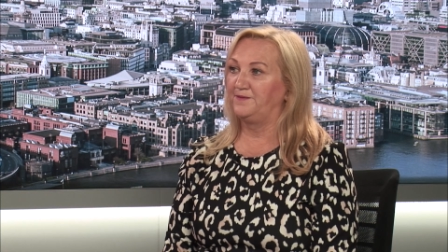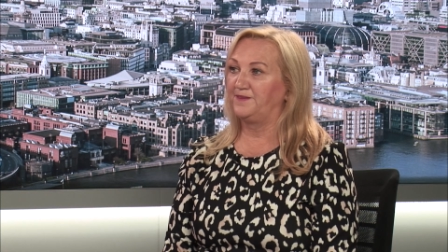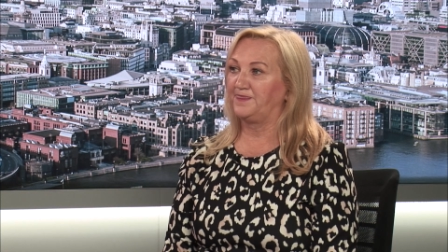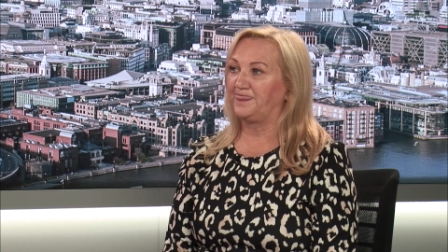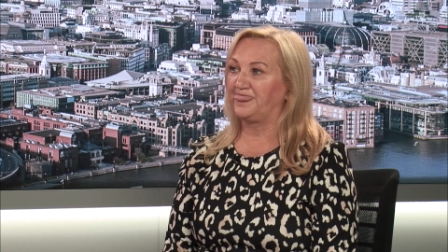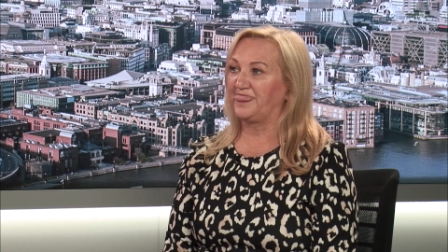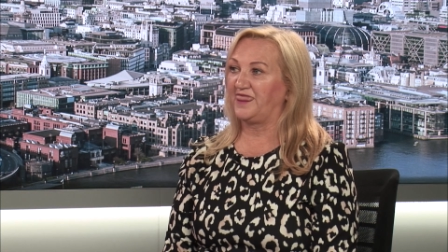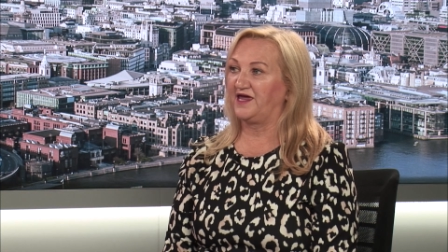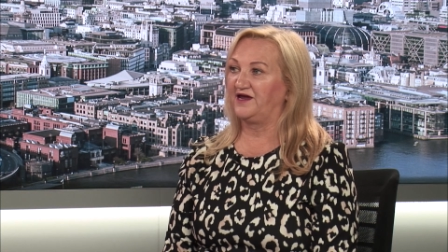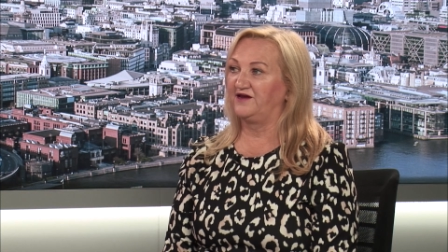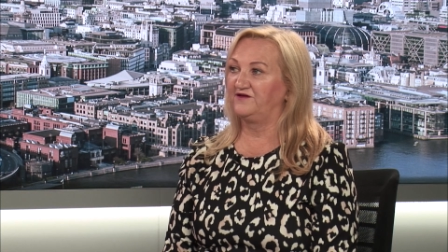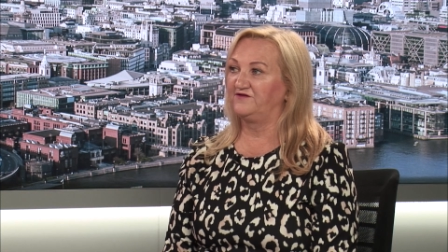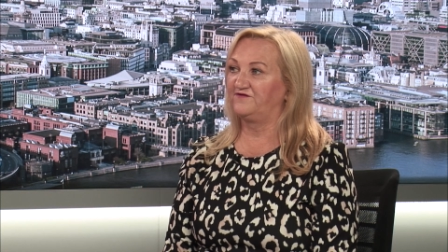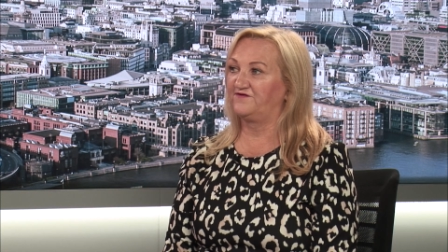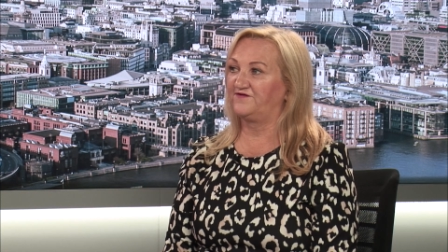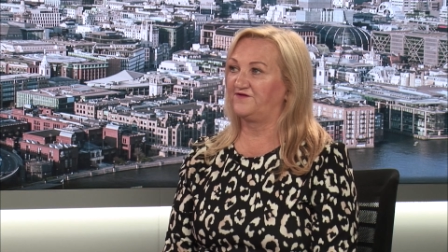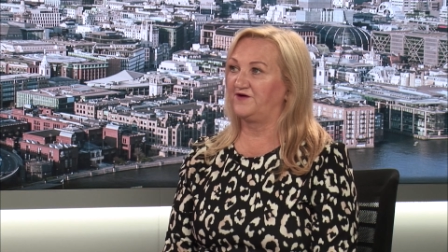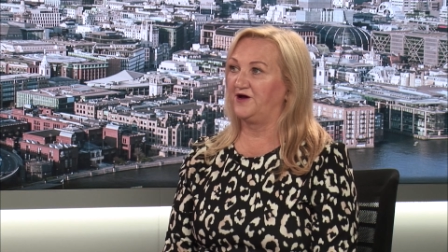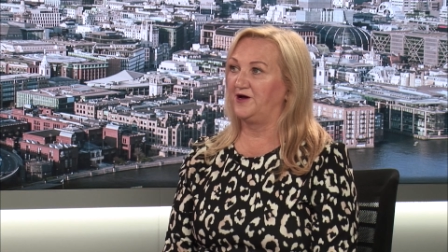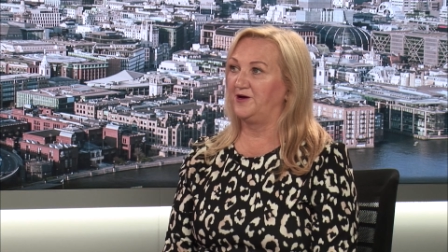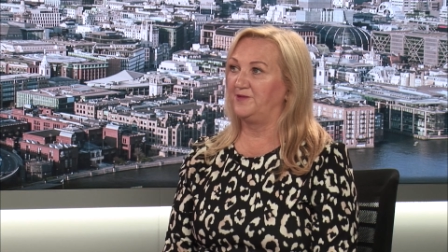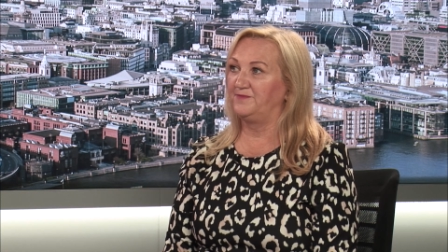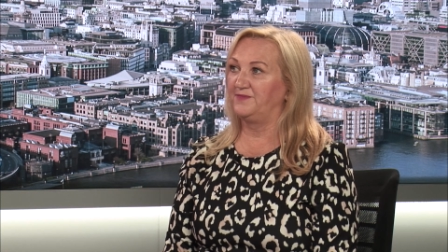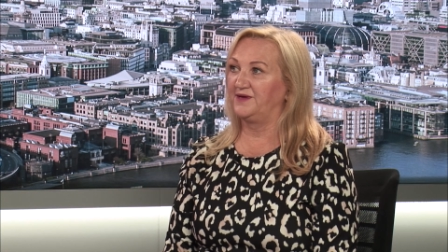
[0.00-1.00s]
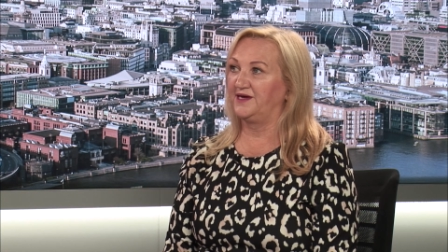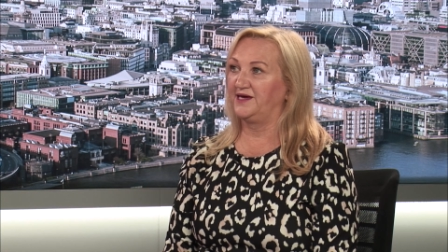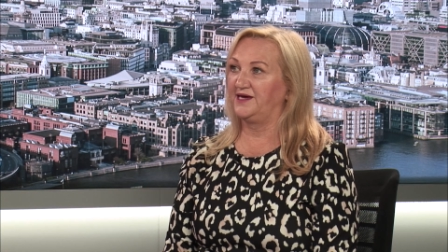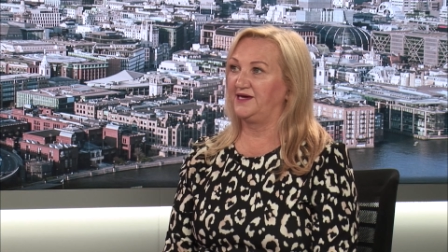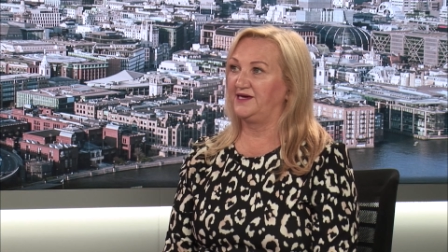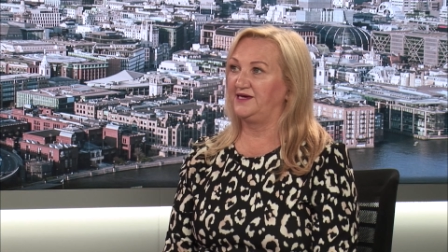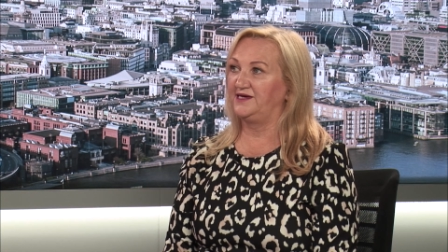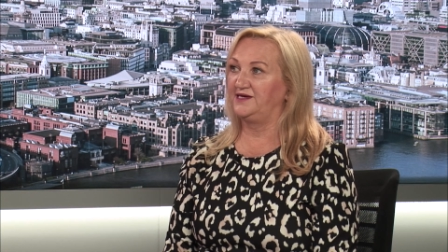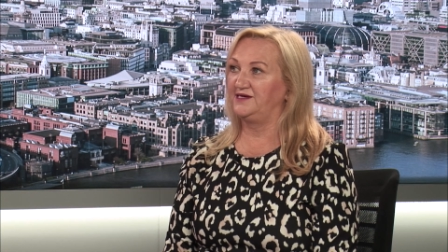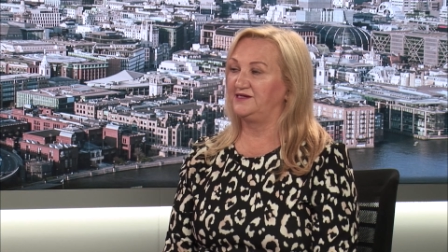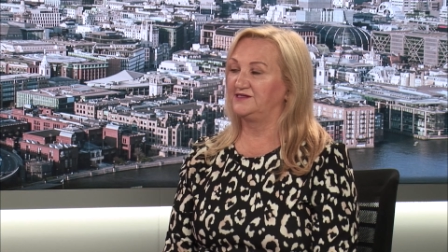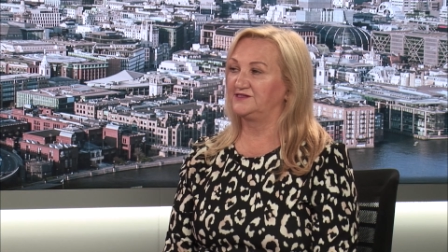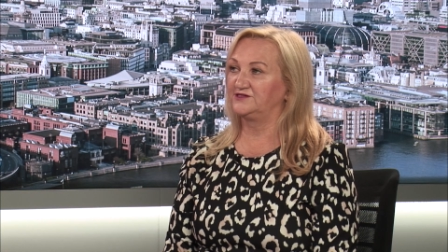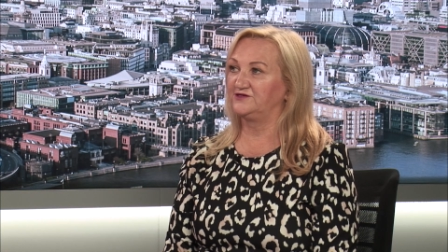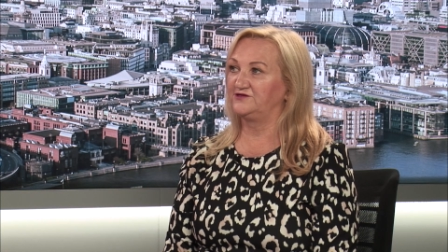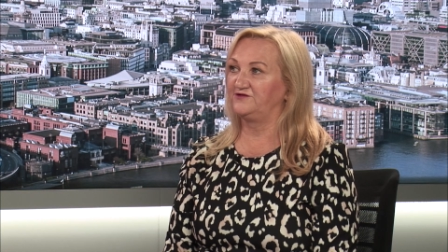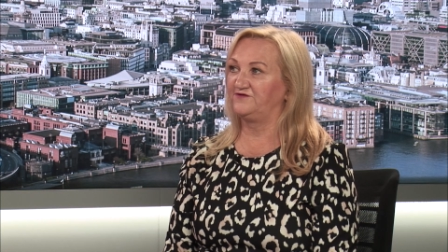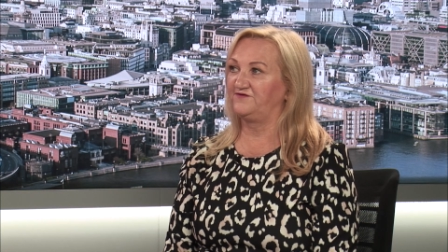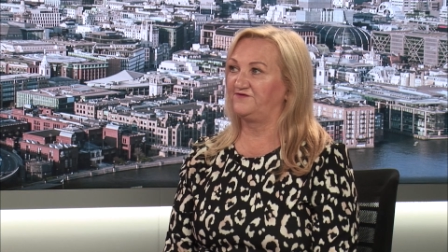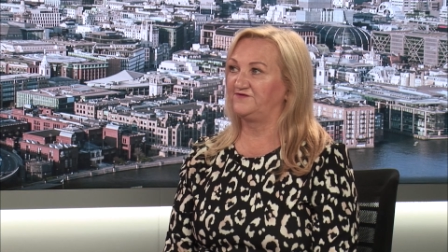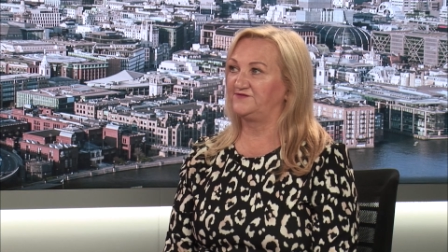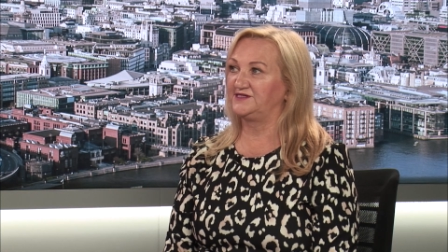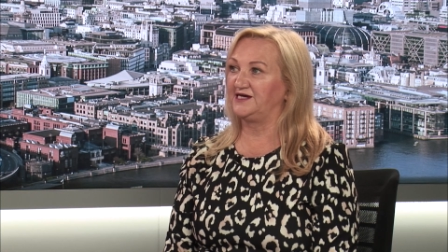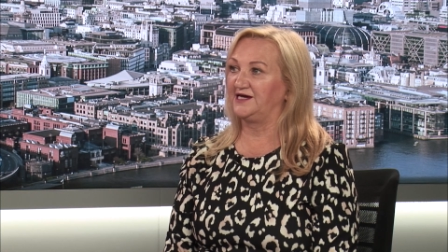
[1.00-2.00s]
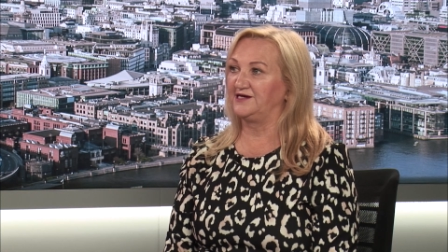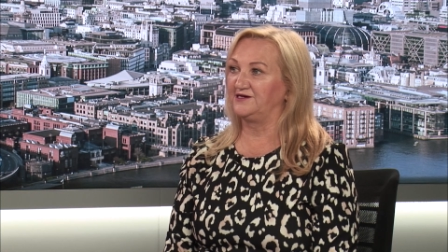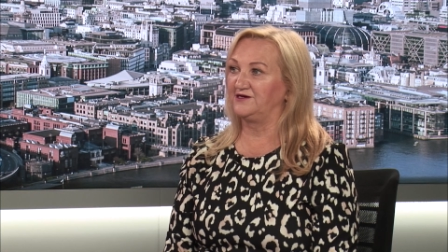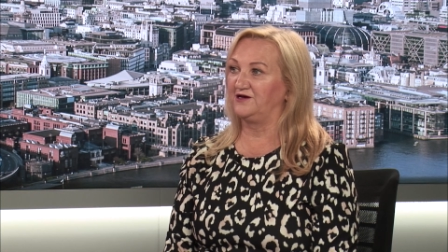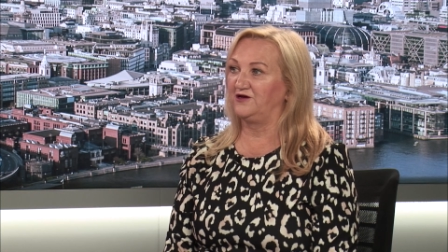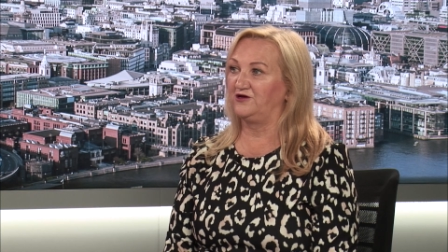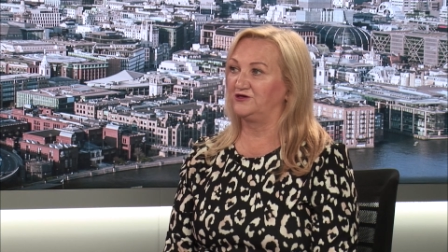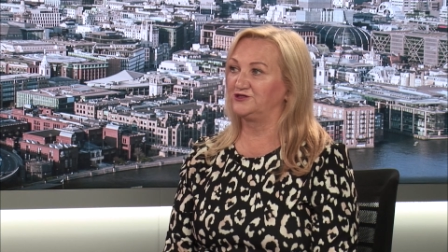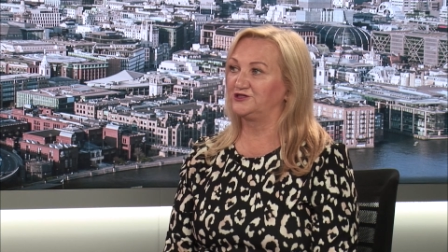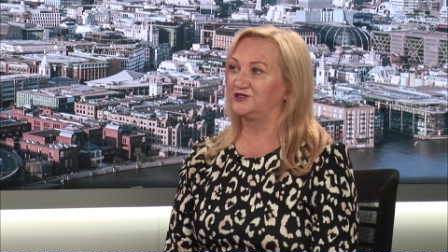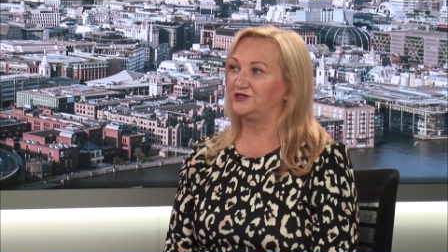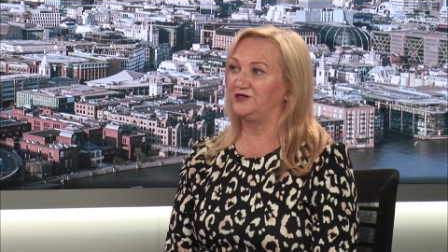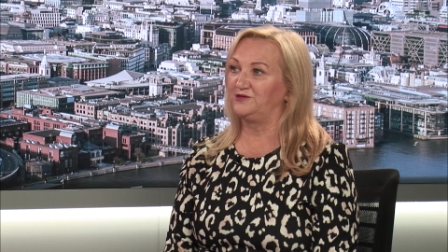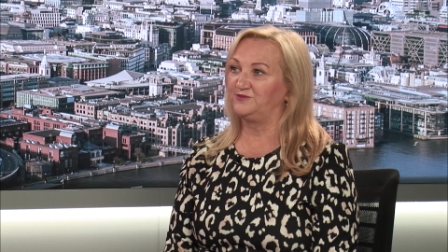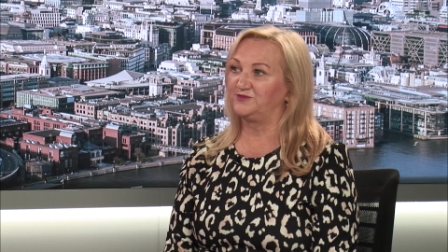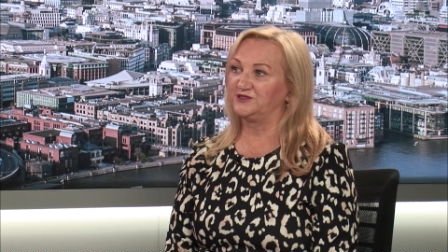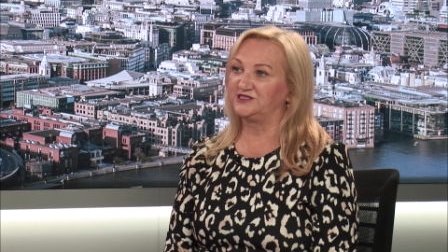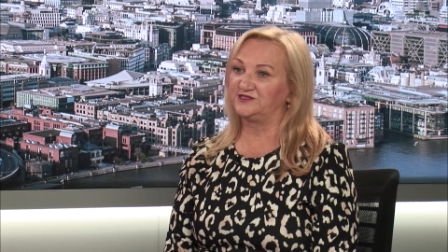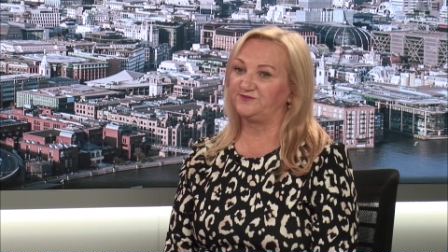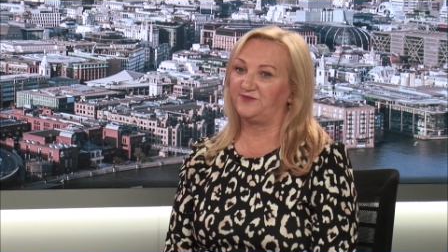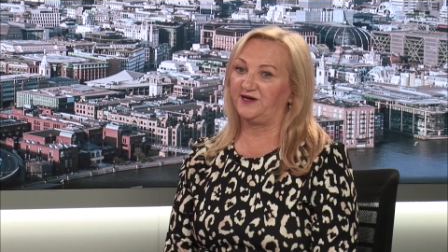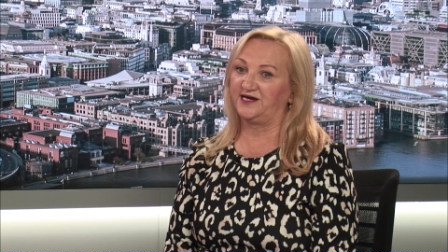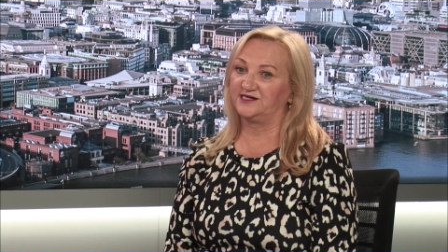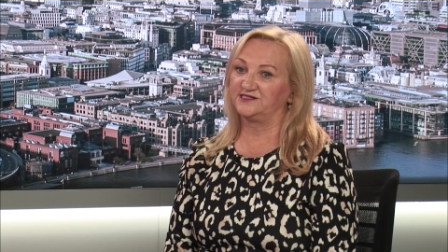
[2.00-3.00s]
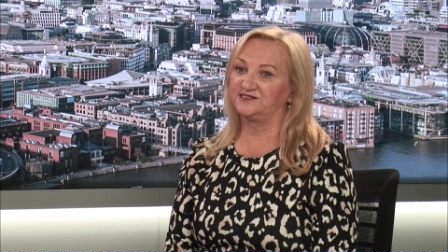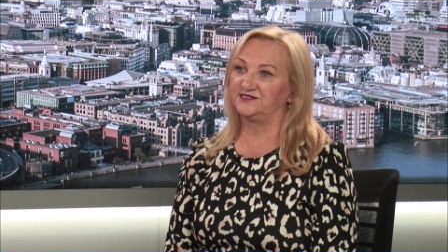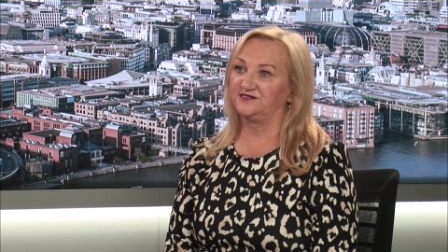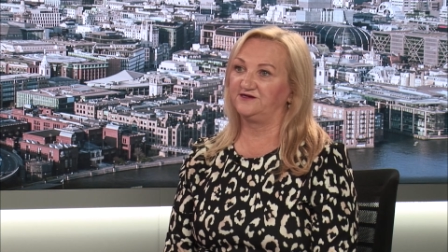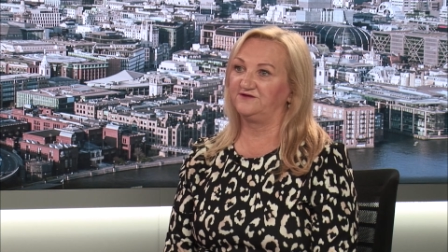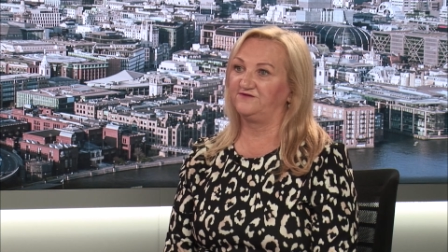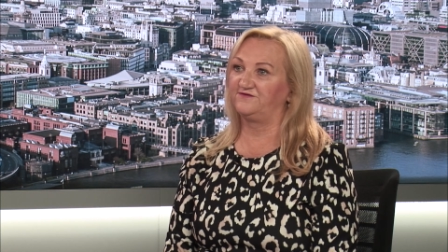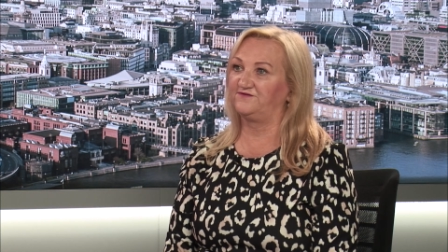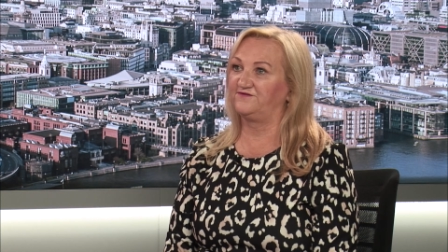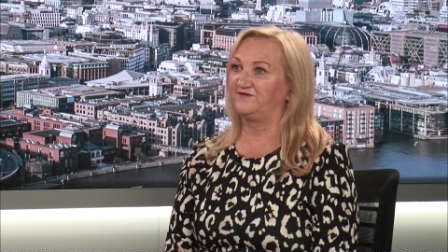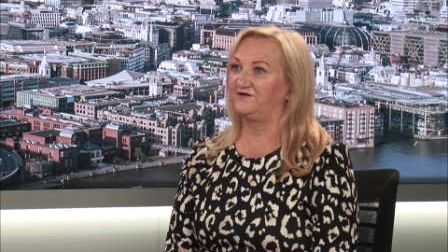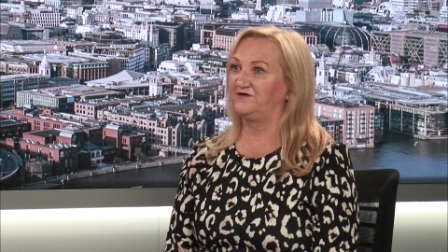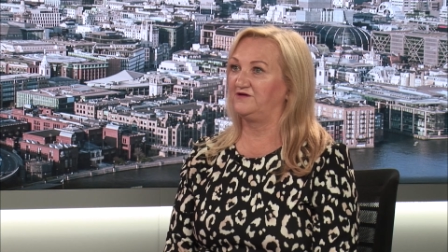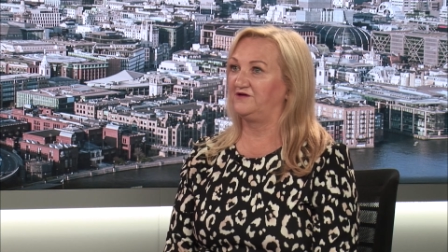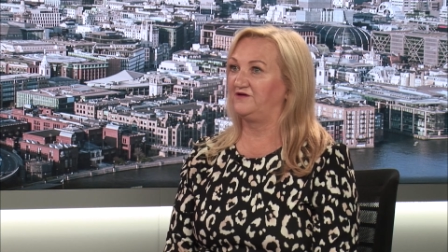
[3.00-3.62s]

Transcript: And from a sort of technological perspective,